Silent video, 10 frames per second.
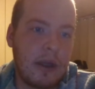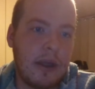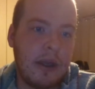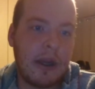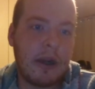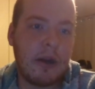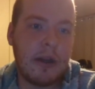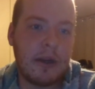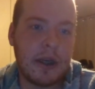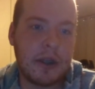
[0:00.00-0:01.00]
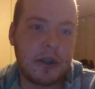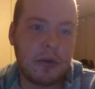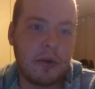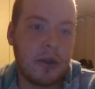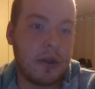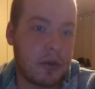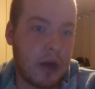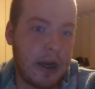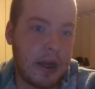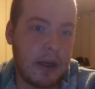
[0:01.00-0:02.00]
He carried an icicle in his
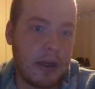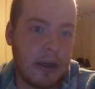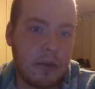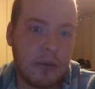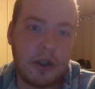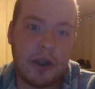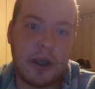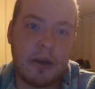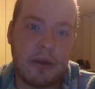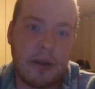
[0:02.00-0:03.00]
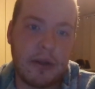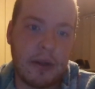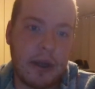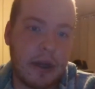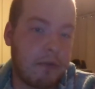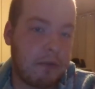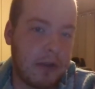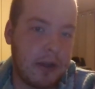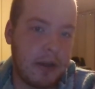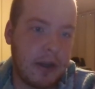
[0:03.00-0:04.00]
right hand, which he held like a
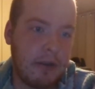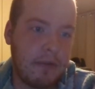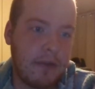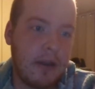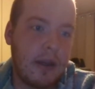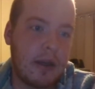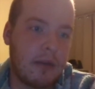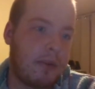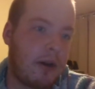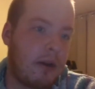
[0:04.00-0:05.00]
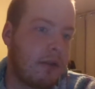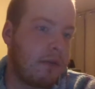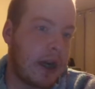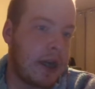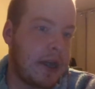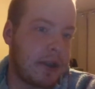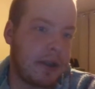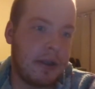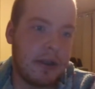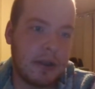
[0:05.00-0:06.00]
flint knife, and a ball of
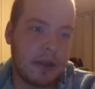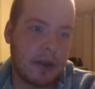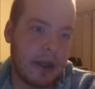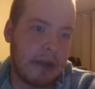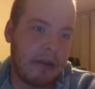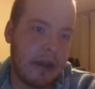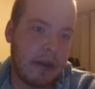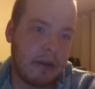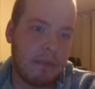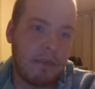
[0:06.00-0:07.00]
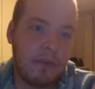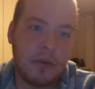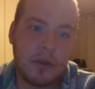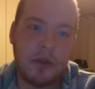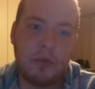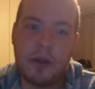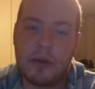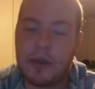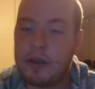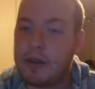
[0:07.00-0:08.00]
ice in his left hand which he
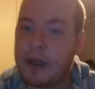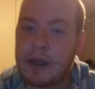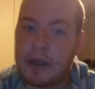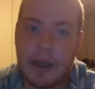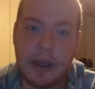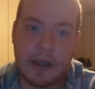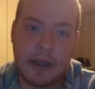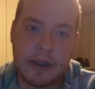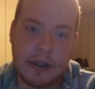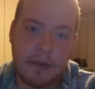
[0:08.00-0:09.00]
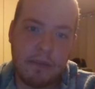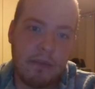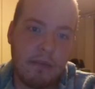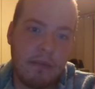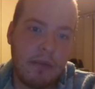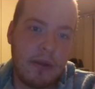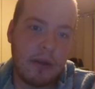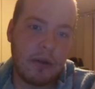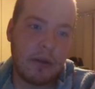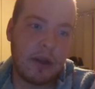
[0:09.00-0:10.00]
wielded like a hand axe.
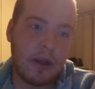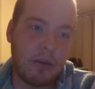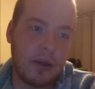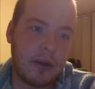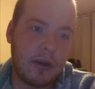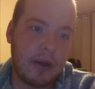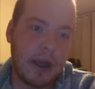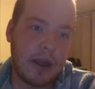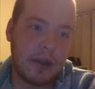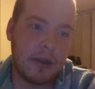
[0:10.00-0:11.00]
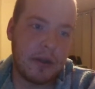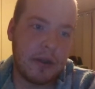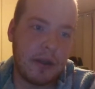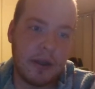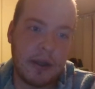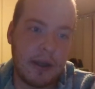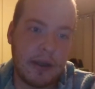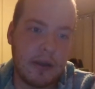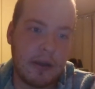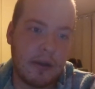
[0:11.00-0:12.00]
It looked like Winter Katsina
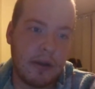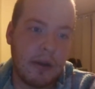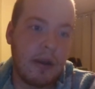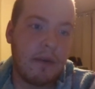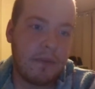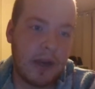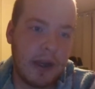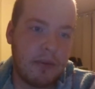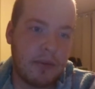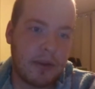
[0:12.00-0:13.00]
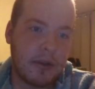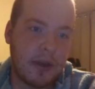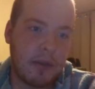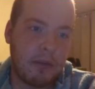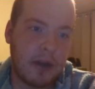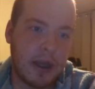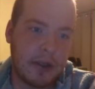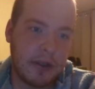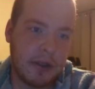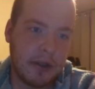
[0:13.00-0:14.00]
intended to fight with Summer
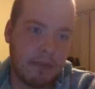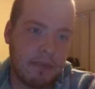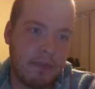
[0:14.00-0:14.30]
Katsina.